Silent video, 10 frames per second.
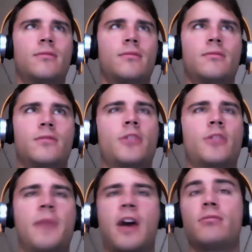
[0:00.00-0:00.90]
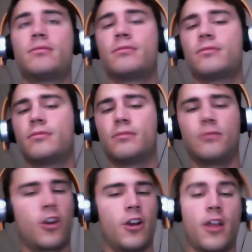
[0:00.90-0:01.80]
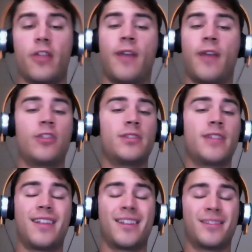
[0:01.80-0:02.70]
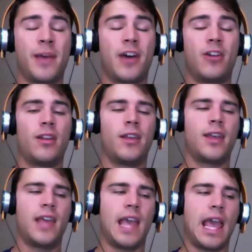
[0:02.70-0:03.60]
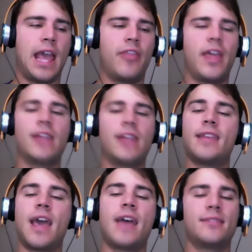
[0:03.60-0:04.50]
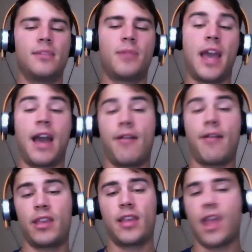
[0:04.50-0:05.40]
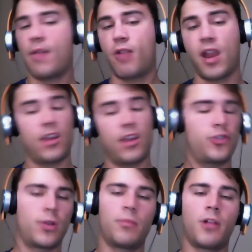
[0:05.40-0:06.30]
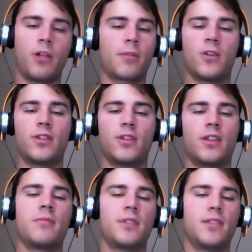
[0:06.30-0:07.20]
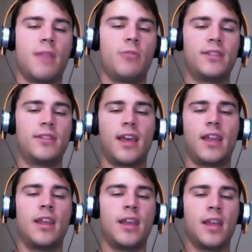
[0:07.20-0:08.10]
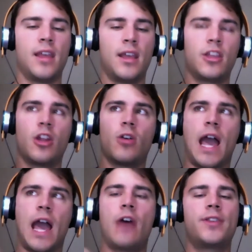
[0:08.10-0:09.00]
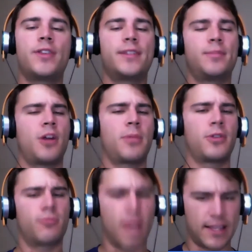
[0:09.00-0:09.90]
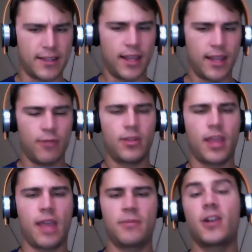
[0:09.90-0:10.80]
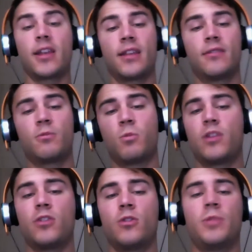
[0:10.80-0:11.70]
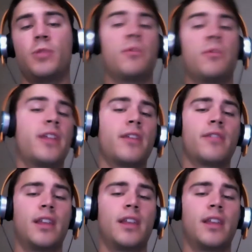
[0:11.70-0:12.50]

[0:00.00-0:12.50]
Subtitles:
talked about, heard other founders telling us about, and then tested by having Gabe write a short blog post on them. And then we said, you know, how does this blog post resonate with Gabe's audience? What do people think of it?